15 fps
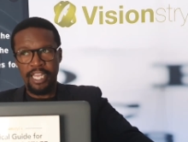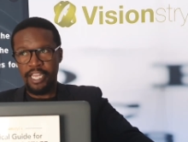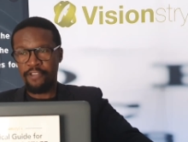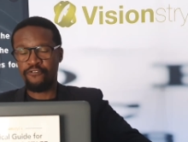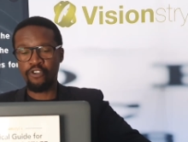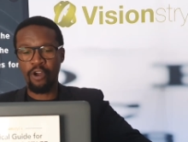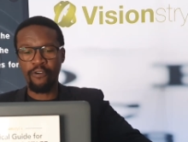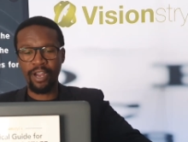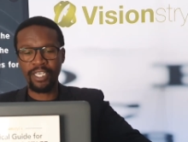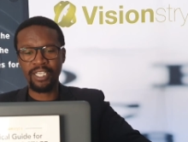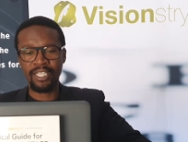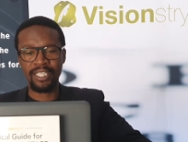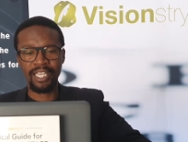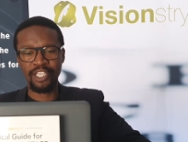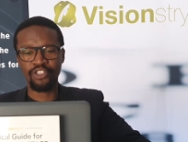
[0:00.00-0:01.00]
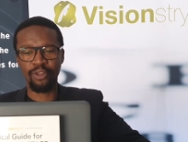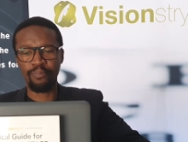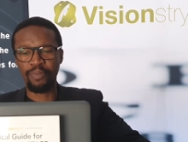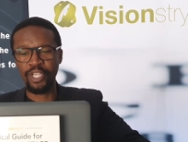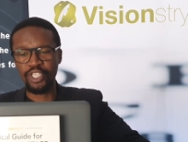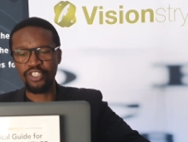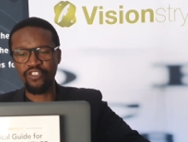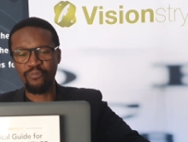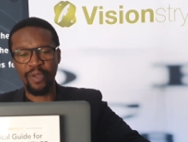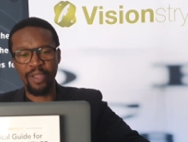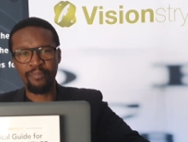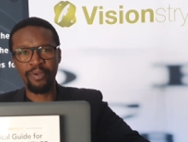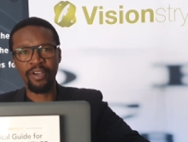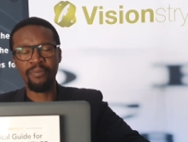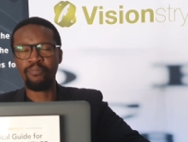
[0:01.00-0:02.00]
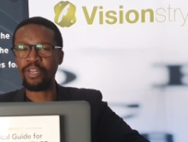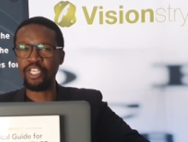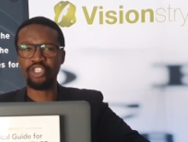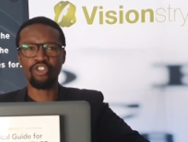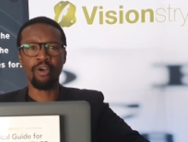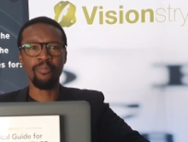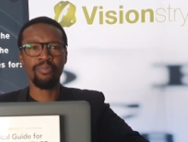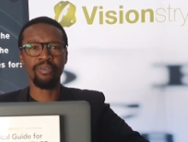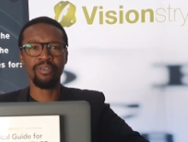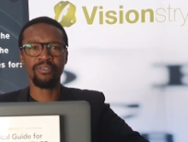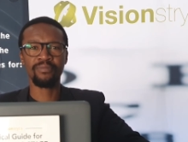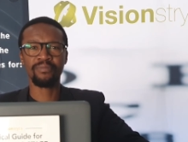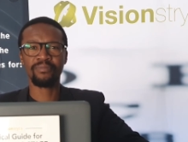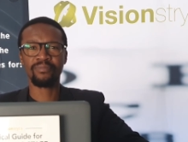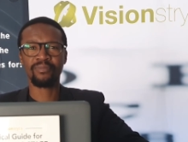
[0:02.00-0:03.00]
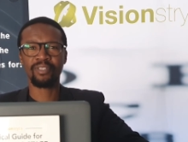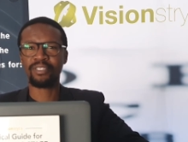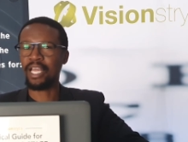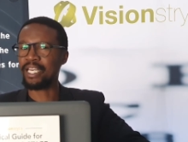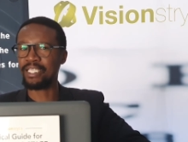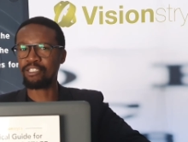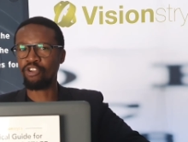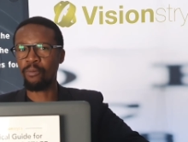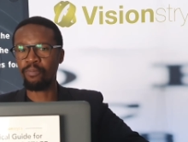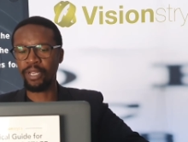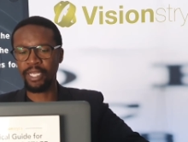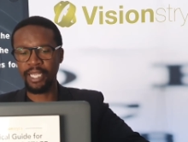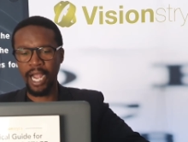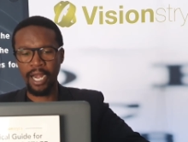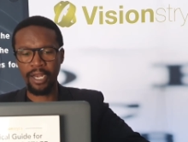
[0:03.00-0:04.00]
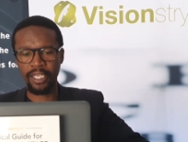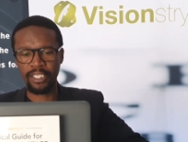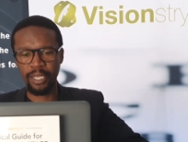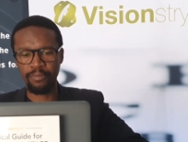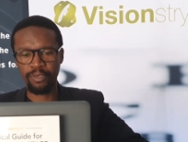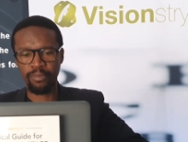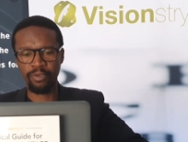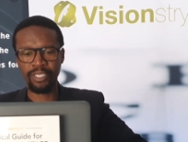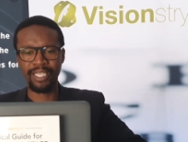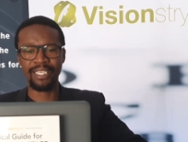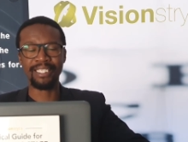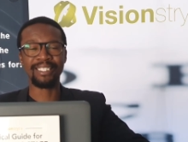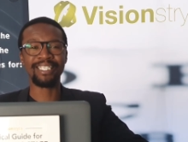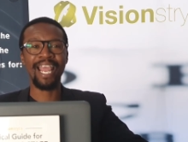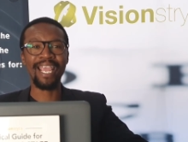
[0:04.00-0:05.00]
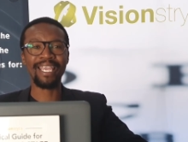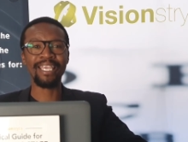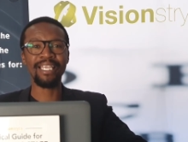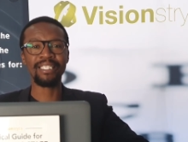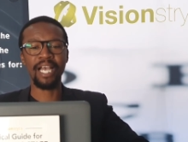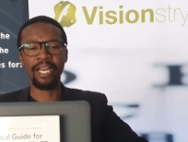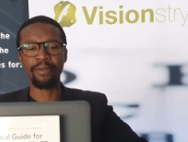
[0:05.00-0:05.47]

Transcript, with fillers: if you're writing things on pieces of paper, please stop that is completely unacceptable. It is tacky, it's